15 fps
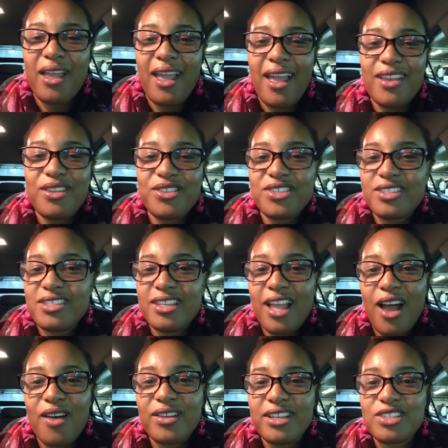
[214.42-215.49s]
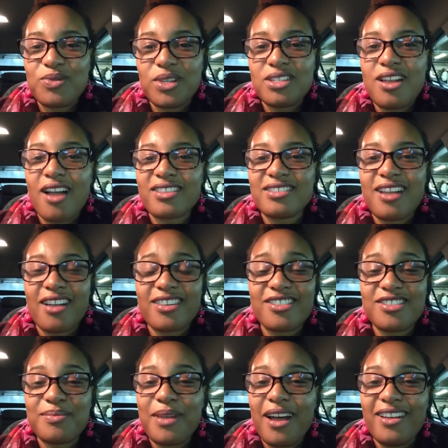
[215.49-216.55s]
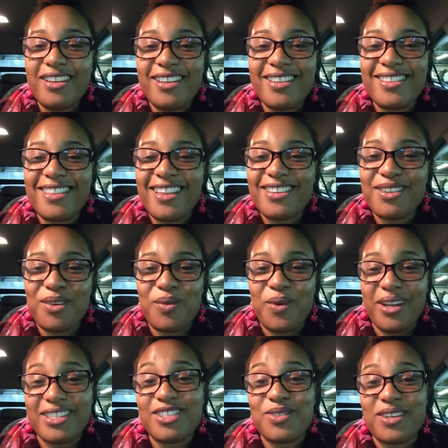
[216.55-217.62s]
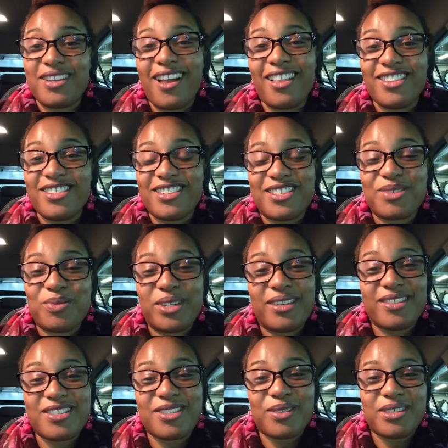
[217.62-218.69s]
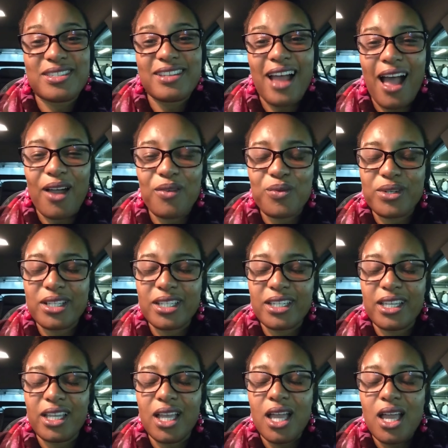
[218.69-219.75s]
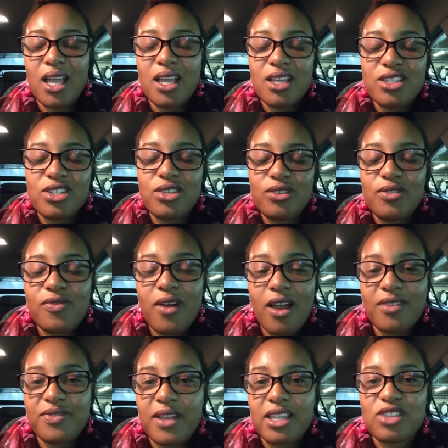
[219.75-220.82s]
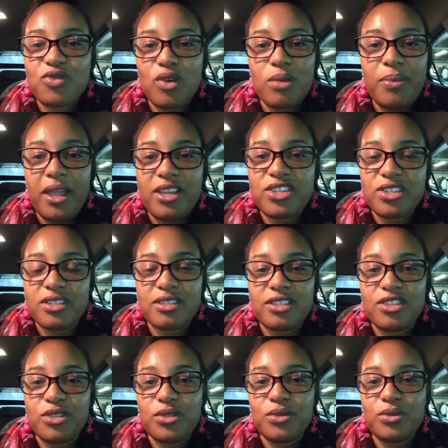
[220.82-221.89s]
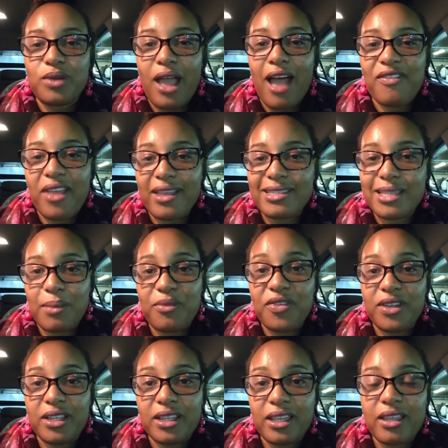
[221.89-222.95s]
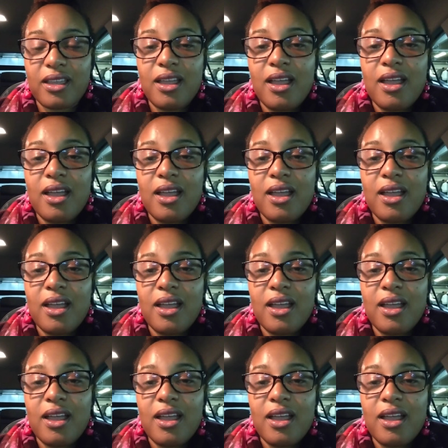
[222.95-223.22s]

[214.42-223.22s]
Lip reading: And you should see how it is when you talk to doctors about it. They don't want to acknowledge it as real. So it's not really too far-fetched for a patient to have that same feeling.